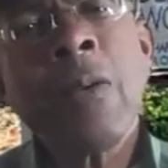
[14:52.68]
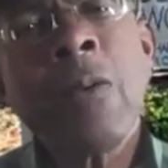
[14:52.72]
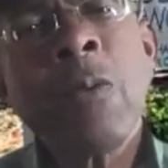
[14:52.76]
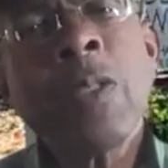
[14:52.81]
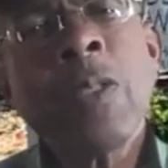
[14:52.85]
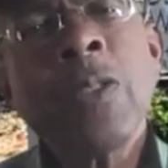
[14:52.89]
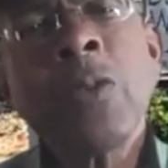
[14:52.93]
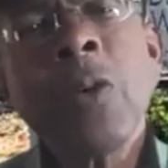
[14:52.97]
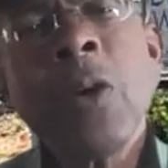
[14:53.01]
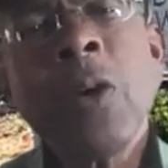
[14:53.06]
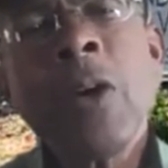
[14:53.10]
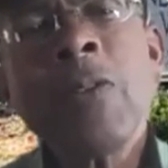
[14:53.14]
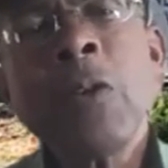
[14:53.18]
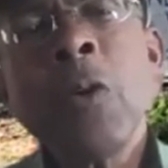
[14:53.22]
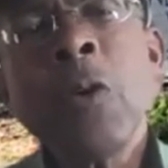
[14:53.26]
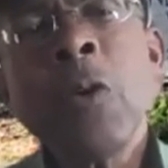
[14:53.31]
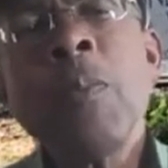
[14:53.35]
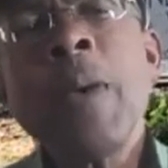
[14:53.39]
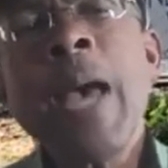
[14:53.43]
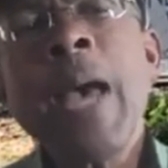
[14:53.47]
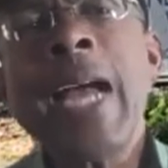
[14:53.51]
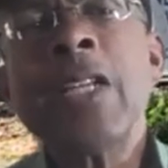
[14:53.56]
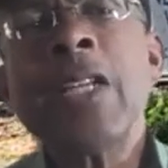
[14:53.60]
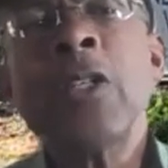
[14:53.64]
we still have to go
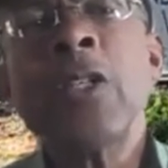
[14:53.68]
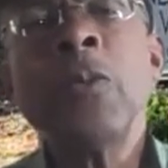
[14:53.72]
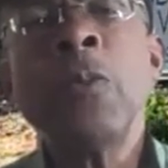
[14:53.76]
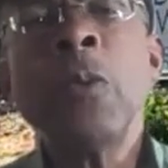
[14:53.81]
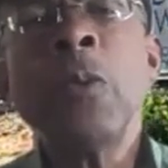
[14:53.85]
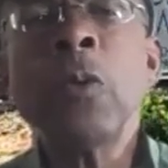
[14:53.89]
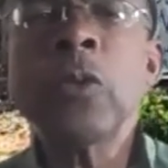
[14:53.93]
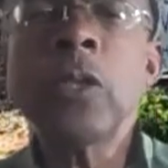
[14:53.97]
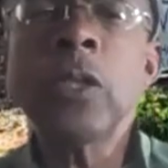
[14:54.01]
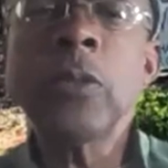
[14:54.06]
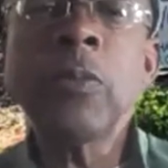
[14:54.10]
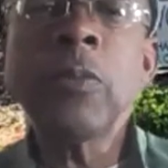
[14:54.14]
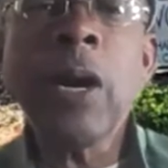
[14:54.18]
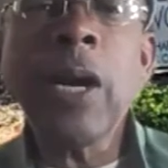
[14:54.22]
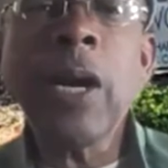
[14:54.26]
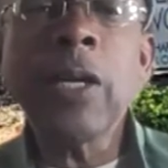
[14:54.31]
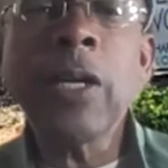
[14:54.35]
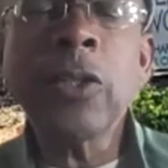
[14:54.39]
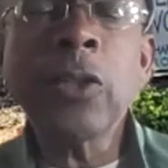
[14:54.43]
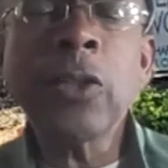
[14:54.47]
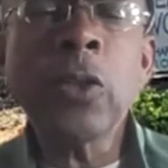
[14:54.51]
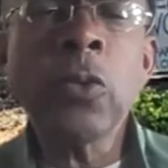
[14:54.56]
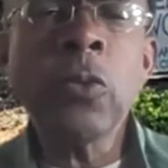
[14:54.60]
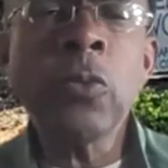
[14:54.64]
back to most
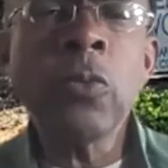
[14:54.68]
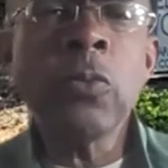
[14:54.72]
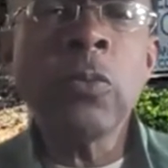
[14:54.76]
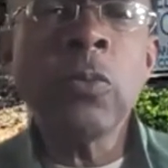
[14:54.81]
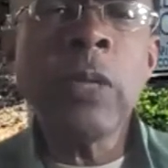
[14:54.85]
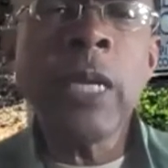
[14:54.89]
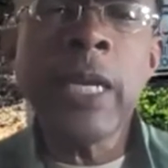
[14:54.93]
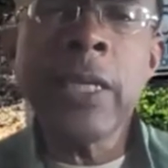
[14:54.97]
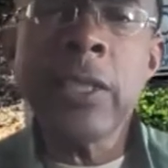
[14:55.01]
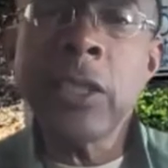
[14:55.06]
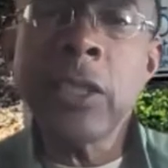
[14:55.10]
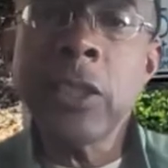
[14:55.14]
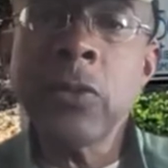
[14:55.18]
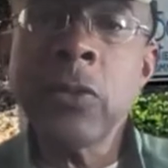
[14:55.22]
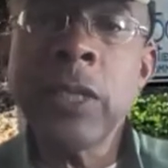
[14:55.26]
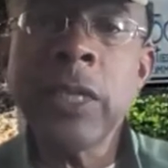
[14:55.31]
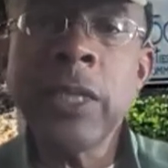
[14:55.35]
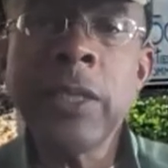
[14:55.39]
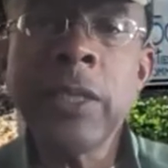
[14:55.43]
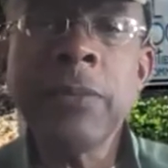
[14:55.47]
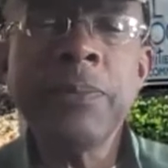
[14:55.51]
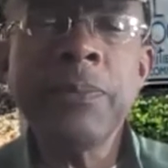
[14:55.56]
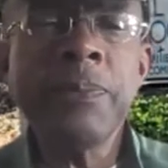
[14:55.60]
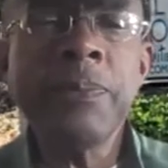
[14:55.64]
admired. So Nancy
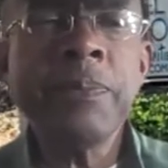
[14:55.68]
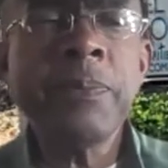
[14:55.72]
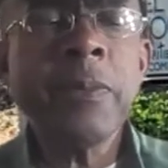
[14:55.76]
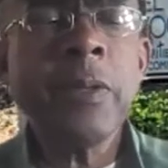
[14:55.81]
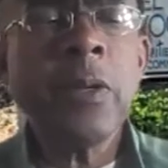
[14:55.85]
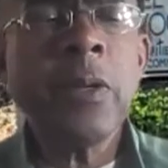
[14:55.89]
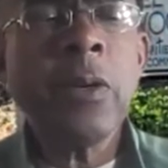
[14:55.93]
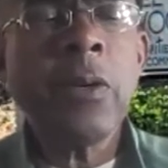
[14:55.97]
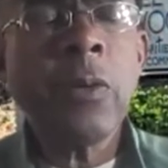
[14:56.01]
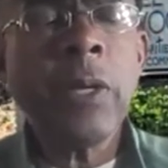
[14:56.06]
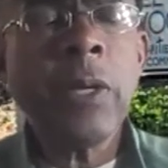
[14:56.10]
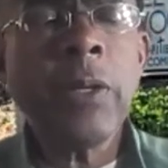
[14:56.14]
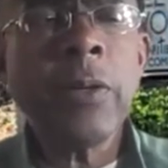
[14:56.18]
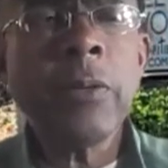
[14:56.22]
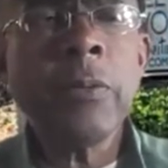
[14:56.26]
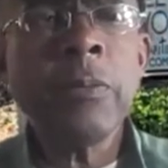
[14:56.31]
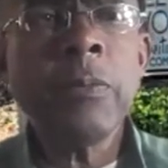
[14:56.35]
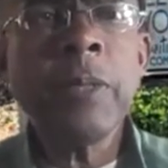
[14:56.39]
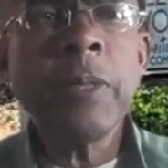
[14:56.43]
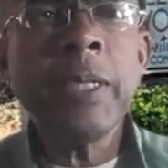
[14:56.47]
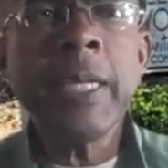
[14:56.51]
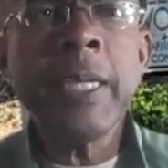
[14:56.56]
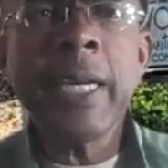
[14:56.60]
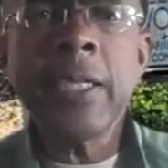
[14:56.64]
Green, whether it
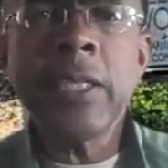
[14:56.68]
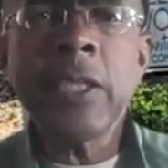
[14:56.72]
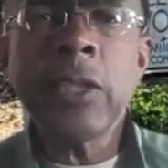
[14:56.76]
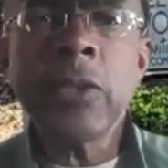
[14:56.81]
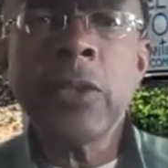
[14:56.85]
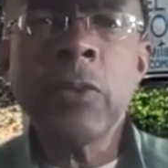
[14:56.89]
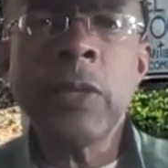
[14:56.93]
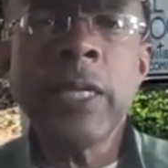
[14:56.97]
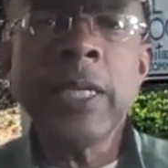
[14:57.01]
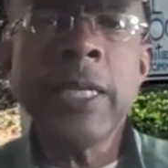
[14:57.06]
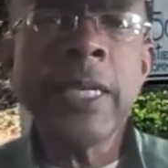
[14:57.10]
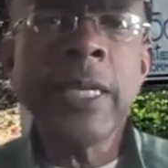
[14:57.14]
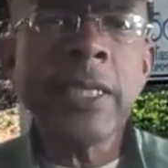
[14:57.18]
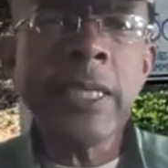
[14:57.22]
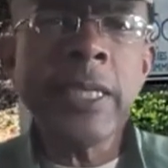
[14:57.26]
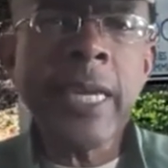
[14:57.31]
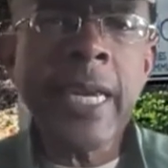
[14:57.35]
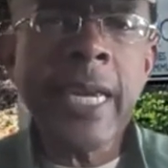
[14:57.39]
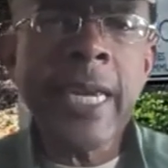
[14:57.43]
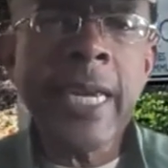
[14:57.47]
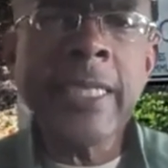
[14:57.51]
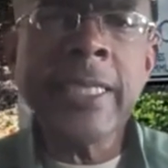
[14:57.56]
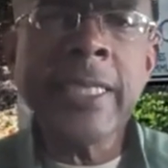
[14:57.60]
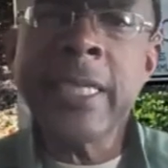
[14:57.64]
be Nancy Green, Nancy
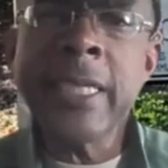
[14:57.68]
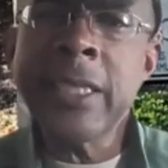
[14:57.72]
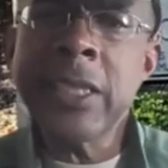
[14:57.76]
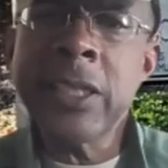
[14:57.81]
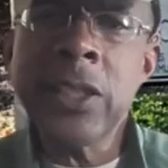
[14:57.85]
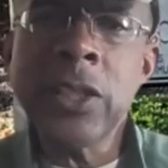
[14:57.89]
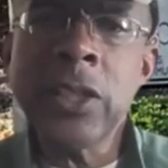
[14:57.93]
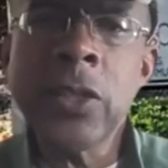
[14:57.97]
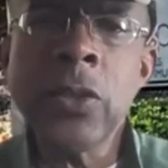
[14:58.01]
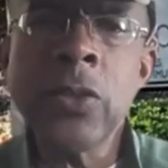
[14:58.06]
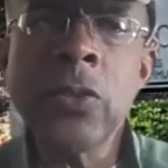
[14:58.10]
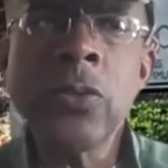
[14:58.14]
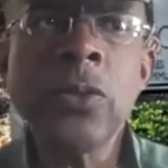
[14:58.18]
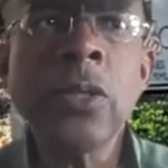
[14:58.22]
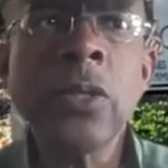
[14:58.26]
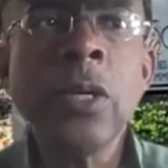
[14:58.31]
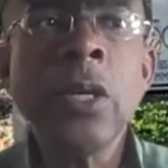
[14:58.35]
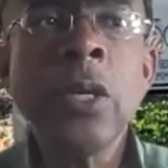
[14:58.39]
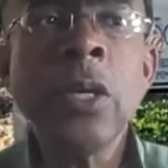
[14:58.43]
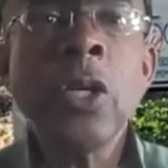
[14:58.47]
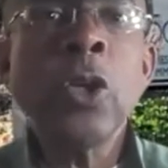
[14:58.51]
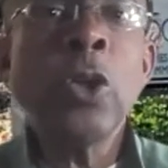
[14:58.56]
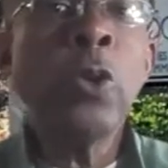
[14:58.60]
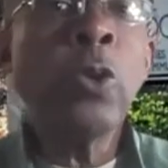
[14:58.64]
Hayes, Nancy Hughes.
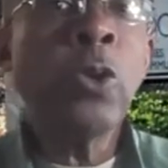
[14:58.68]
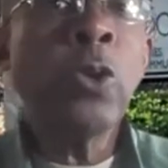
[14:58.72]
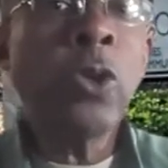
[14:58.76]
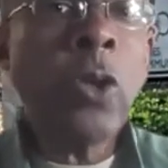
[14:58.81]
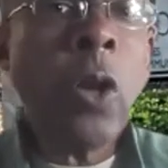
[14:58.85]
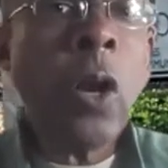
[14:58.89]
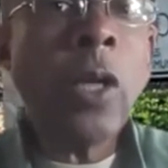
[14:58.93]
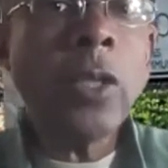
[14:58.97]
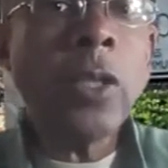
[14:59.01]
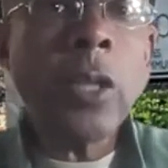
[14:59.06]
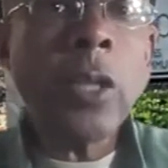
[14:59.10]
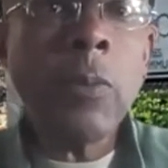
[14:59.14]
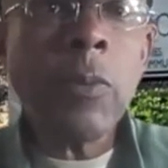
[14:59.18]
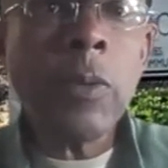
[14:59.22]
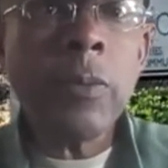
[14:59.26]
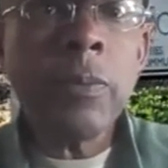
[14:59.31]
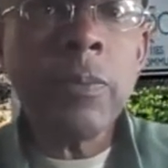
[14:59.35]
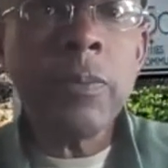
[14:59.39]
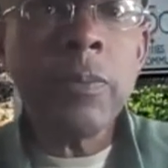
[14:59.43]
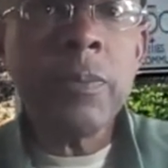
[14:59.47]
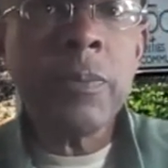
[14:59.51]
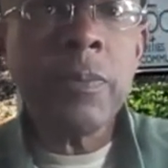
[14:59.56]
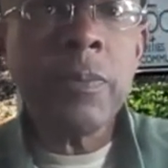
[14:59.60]
You started something.